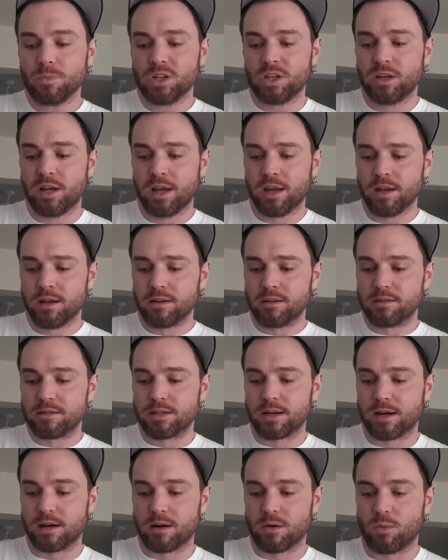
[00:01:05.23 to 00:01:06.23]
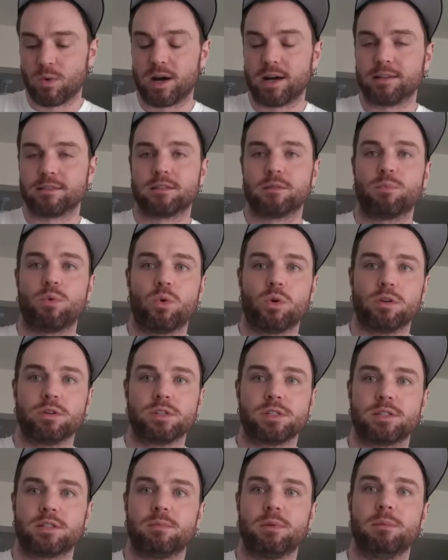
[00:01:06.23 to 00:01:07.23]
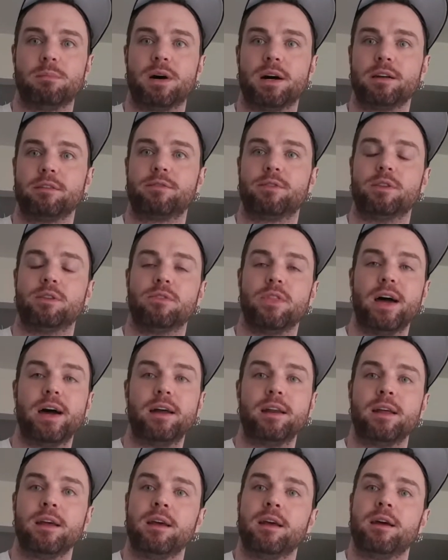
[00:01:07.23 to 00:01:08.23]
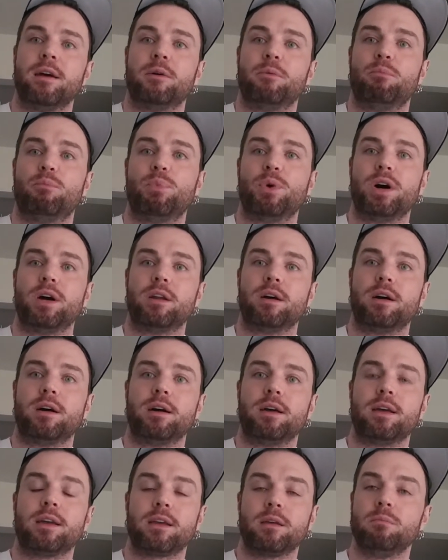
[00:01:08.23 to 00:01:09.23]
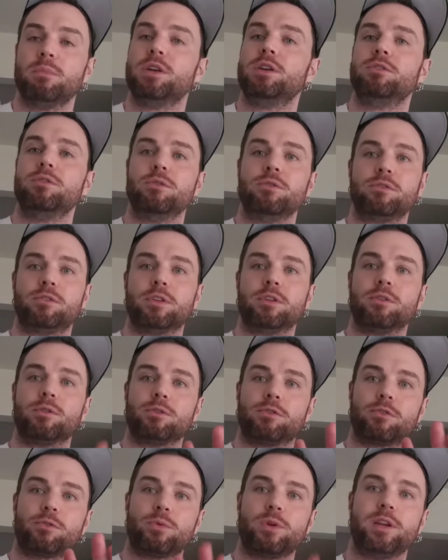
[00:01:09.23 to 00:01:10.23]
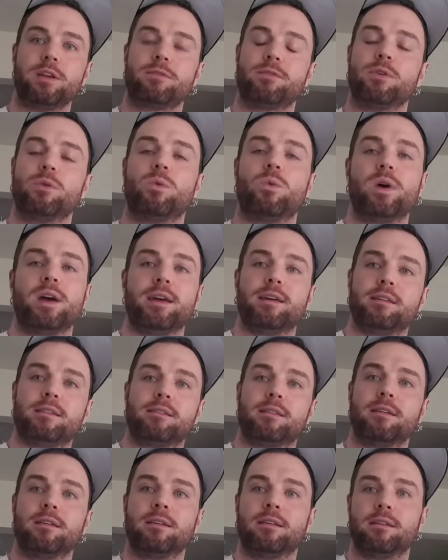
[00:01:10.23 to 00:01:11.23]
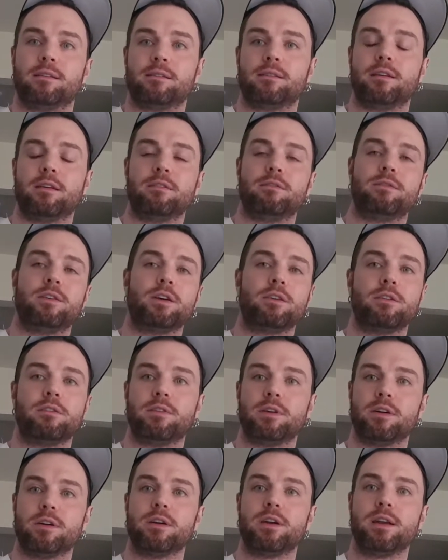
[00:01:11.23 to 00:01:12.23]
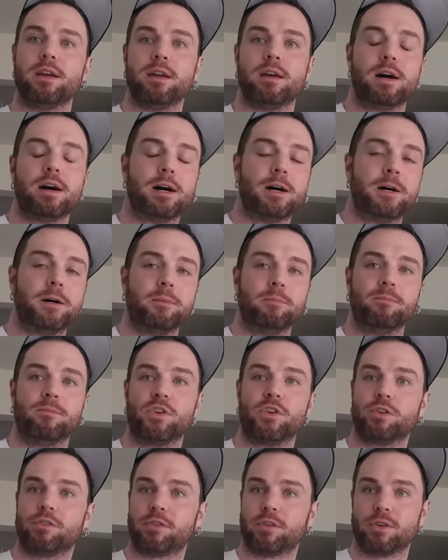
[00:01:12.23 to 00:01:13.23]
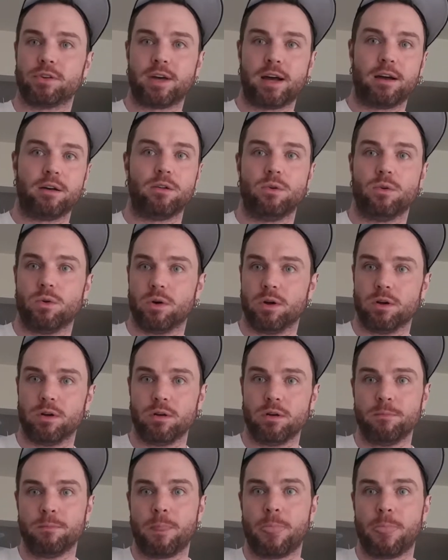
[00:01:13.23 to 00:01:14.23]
and why it's important just to be mindful of that. But it can be used in those three different ways. It's a very, very versatile oil,